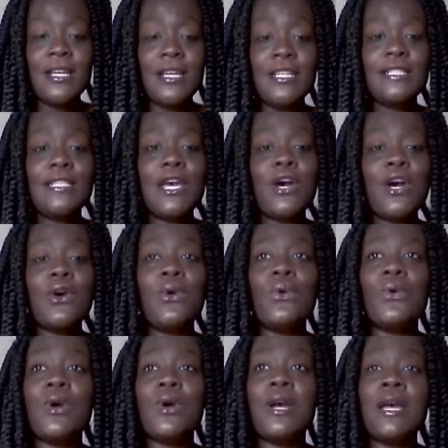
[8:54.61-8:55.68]

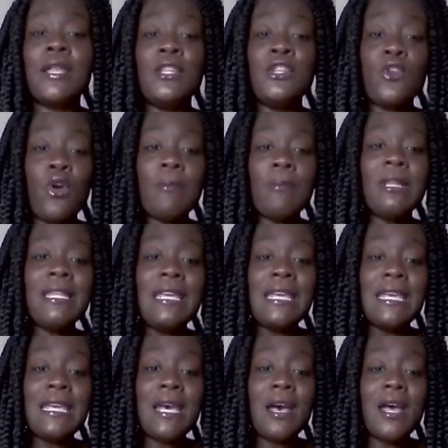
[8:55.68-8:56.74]
So
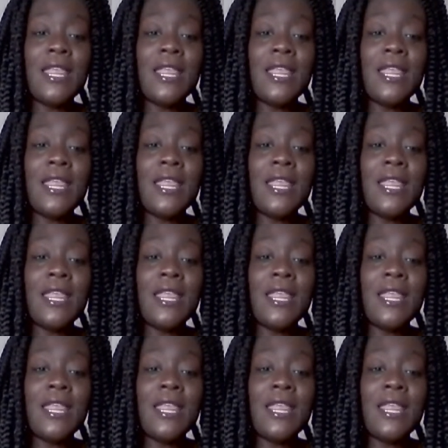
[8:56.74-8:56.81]
normally